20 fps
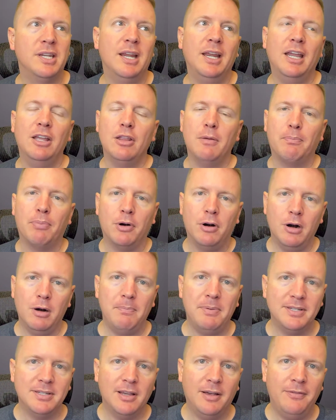And again, the
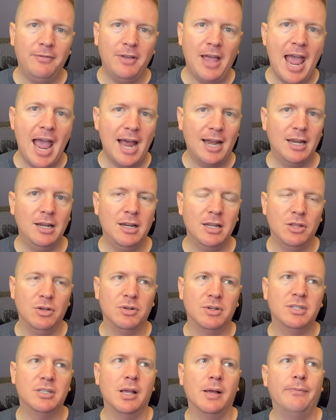purpose of adding in
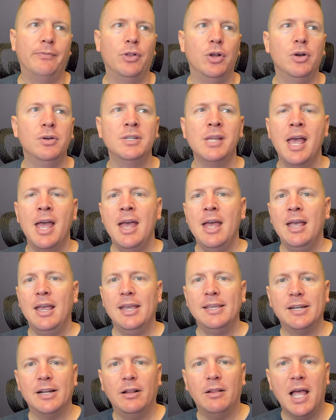those subflows
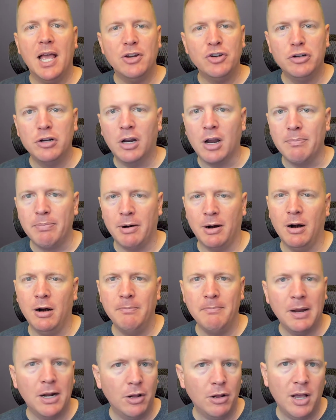is it allows you to
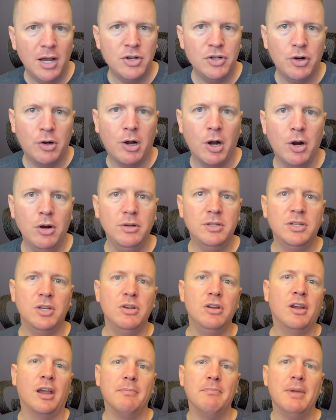compartmentalize your code so
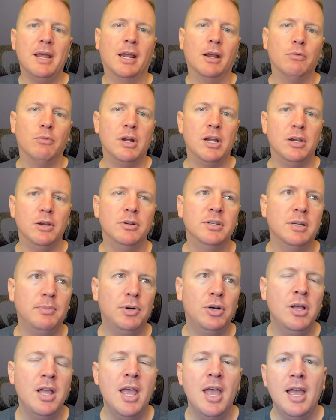you can make it
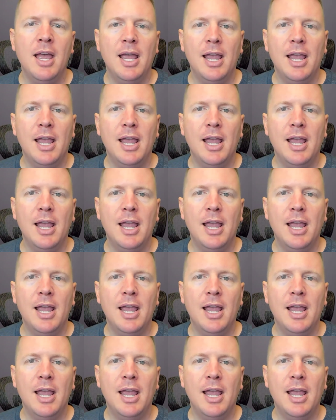reusable.